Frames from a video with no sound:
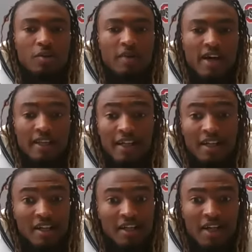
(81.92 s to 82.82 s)
At the end of
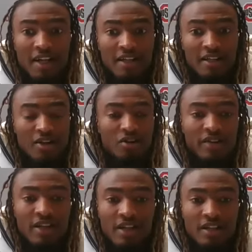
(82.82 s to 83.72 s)
the day, it's
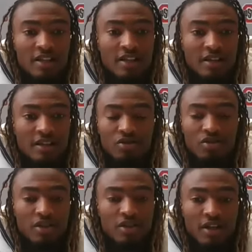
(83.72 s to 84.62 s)
COVID-19.
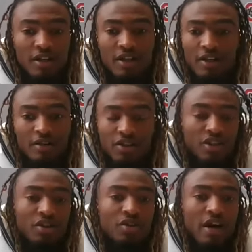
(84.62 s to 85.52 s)
You
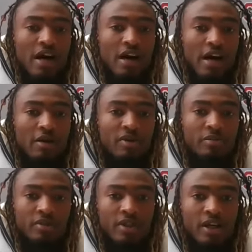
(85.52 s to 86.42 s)
just don't know how
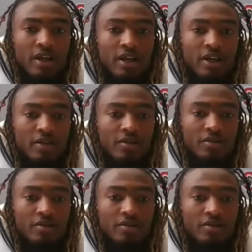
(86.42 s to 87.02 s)
people's getting it.